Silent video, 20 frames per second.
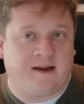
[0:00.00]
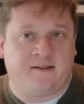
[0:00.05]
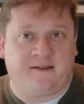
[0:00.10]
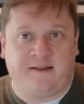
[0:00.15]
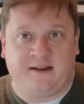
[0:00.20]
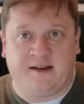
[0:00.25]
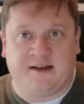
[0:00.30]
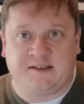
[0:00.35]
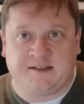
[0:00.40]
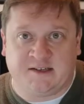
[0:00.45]
at
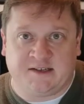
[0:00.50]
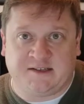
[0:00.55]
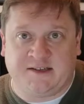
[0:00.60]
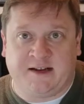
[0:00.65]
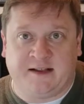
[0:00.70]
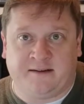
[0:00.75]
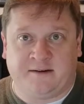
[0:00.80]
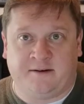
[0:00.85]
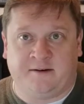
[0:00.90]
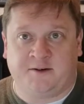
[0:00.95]
the
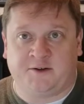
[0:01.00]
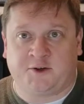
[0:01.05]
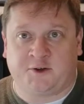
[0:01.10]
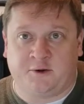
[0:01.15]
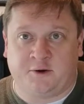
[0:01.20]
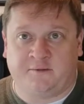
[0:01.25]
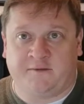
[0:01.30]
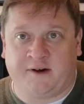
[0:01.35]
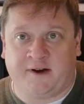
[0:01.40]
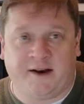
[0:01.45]
existing
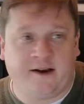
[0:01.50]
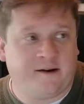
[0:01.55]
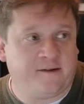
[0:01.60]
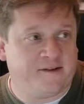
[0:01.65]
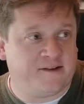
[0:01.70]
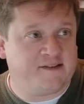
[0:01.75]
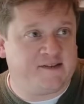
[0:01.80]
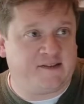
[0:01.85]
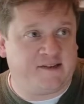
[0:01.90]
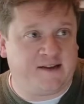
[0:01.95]
literature over
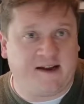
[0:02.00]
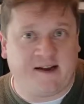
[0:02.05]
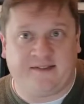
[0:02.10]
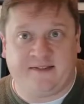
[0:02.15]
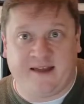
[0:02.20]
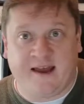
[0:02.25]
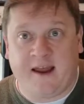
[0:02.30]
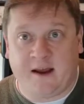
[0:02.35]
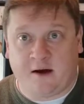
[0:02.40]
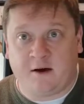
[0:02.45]
here and
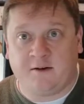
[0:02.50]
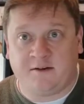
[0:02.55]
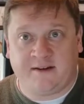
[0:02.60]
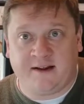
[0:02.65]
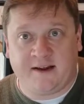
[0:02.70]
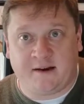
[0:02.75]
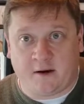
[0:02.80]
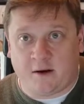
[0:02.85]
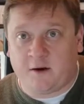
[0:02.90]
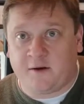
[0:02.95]
saying they all
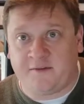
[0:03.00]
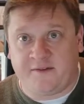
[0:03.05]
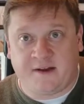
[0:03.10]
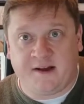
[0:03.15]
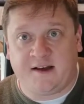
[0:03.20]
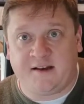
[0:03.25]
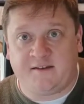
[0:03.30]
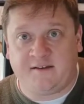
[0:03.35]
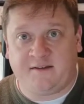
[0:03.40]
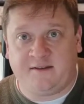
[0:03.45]
did all
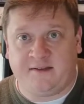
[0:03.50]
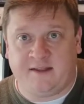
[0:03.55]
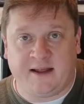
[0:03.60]
this